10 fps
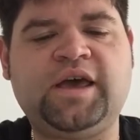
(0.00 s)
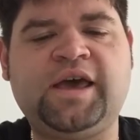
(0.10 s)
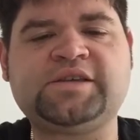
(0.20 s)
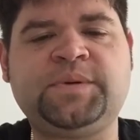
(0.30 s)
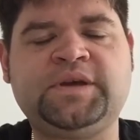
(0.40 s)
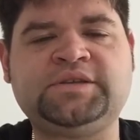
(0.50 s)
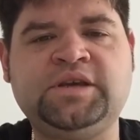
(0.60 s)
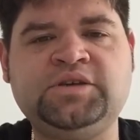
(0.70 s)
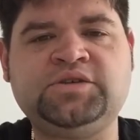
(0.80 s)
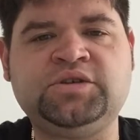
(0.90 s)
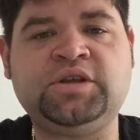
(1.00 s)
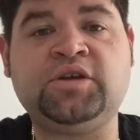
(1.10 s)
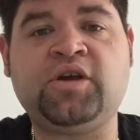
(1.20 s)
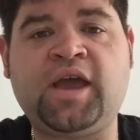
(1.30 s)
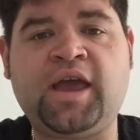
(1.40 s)
expectation in
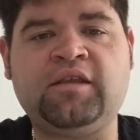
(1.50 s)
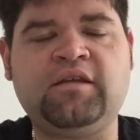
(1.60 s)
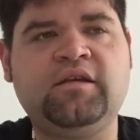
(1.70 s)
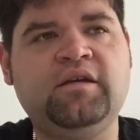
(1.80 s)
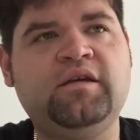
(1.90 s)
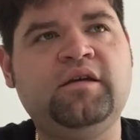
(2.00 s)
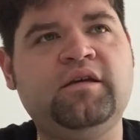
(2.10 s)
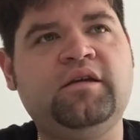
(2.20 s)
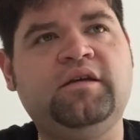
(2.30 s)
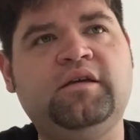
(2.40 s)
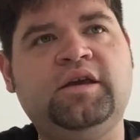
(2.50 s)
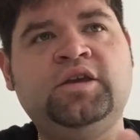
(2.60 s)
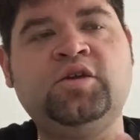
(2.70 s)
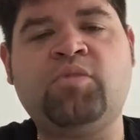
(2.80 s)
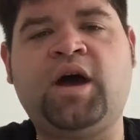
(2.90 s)
your head, in
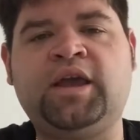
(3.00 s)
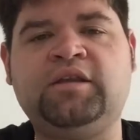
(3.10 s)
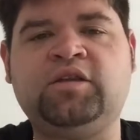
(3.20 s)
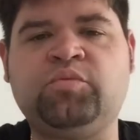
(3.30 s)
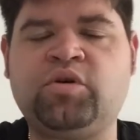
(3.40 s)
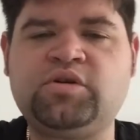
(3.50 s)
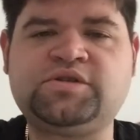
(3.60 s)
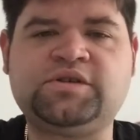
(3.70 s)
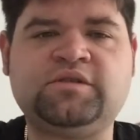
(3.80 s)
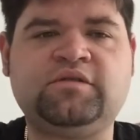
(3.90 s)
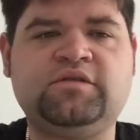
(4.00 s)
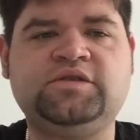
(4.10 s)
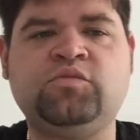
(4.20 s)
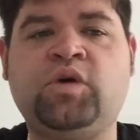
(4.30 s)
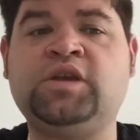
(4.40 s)
your mind, in your person
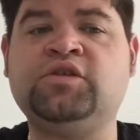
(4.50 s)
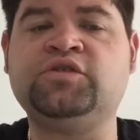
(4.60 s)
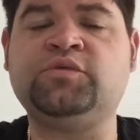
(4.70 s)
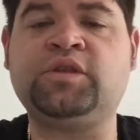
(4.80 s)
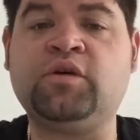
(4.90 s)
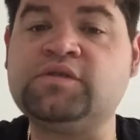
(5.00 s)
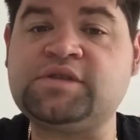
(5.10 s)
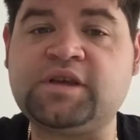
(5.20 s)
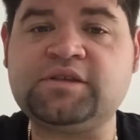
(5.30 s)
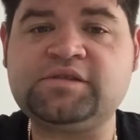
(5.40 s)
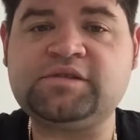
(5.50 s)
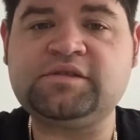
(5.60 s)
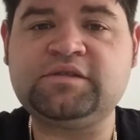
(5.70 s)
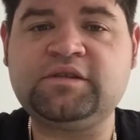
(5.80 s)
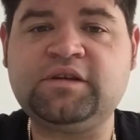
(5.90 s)
to when you're doing those things.
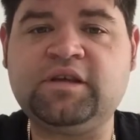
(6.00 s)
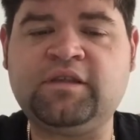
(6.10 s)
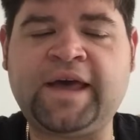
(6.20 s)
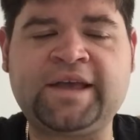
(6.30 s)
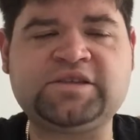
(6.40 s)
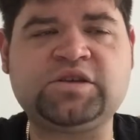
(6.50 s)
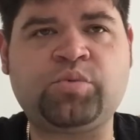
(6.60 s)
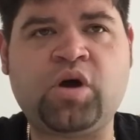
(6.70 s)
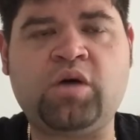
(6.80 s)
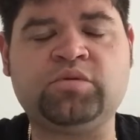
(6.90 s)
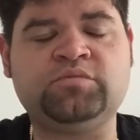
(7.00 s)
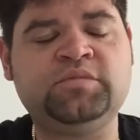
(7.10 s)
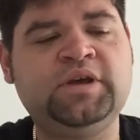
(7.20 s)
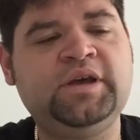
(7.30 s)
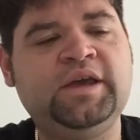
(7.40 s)
That's the problem.
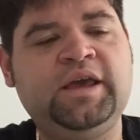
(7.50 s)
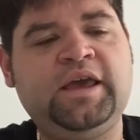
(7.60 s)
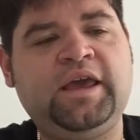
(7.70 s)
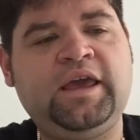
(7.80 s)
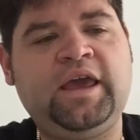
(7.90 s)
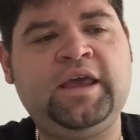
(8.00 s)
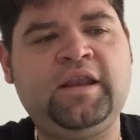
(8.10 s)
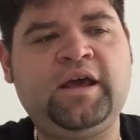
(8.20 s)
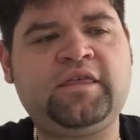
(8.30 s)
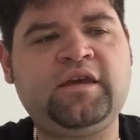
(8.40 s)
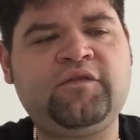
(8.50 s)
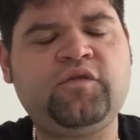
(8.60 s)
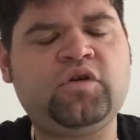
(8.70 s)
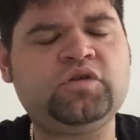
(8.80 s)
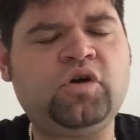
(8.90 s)
And I think
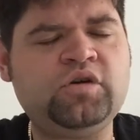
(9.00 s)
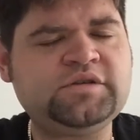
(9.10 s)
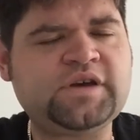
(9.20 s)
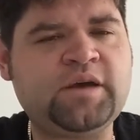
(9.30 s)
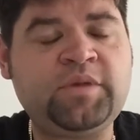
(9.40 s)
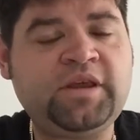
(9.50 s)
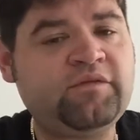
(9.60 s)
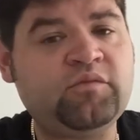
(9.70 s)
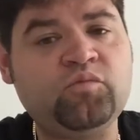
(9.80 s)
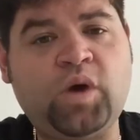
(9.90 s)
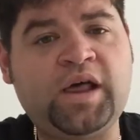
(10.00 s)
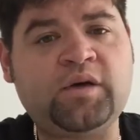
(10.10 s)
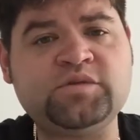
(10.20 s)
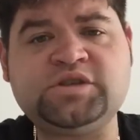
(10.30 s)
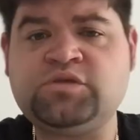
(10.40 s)
for a long time, even while I
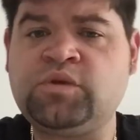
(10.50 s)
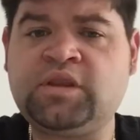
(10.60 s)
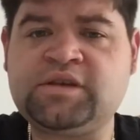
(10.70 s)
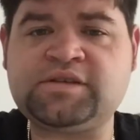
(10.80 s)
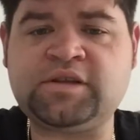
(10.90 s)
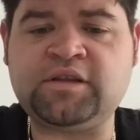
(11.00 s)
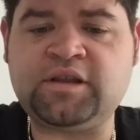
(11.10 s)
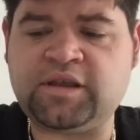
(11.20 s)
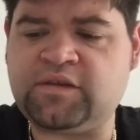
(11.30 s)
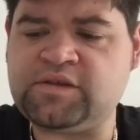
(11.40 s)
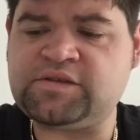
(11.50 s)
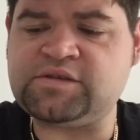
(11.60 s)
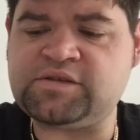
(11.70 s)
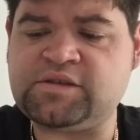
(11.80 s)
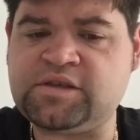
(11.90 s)
was doing this, and like this
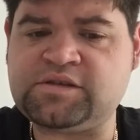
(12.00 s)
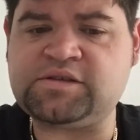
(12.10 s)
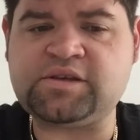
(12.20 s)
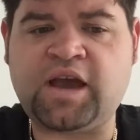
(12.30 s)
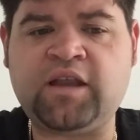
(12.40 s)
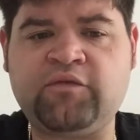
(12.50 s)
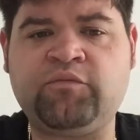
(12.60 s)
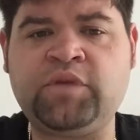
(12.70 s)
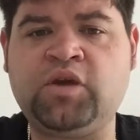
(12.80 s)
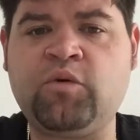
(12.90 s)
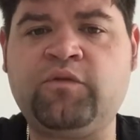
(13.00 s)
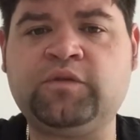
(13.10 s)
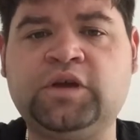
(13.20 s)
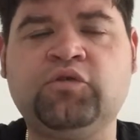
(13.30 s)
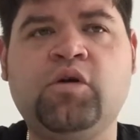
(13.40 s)
is kind of me
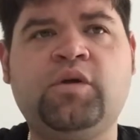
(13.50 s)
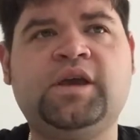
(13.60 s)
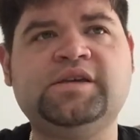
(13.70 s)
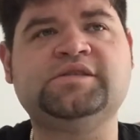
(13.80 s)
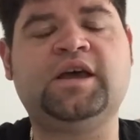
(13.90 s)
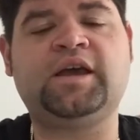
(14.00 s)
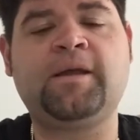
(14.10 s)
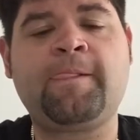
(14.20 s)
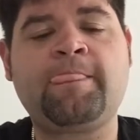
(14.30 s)
hopefully growing, is like